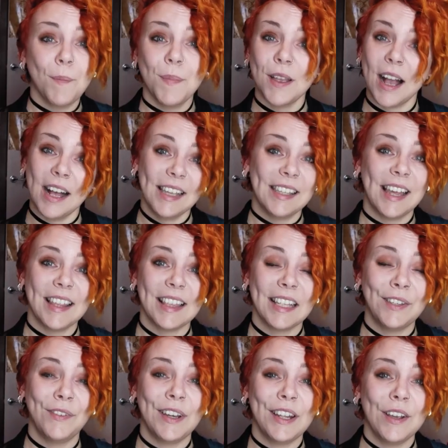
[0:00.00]
I hope you guys liked
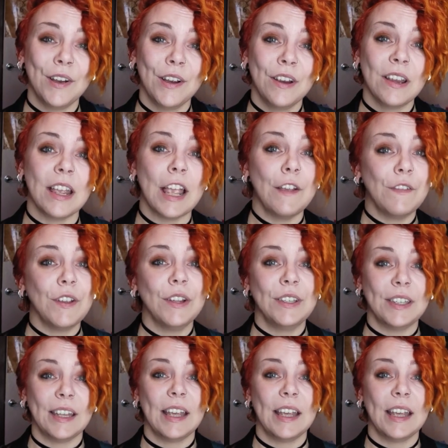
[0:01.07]
this video. If you